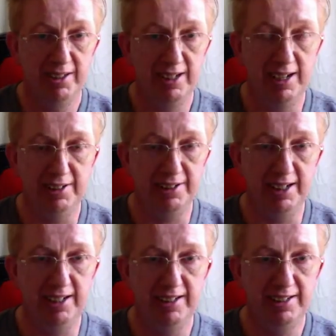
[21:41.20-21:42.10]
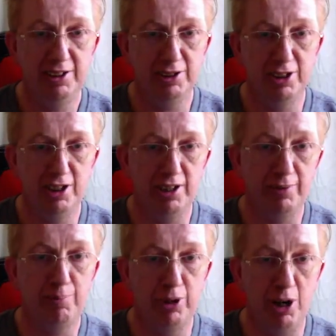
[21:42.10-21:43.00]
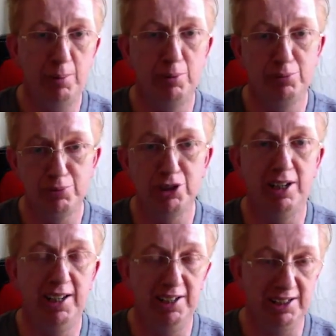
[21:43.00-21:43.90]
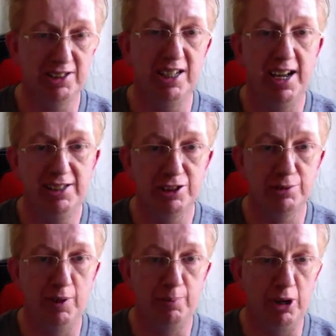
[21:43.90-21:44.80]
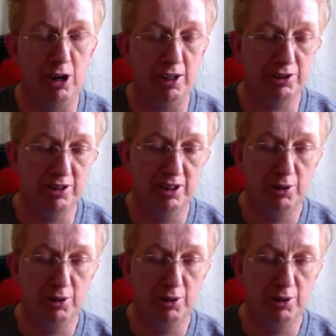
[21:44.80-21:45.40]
And there's a lot of problems in exchanges with bots.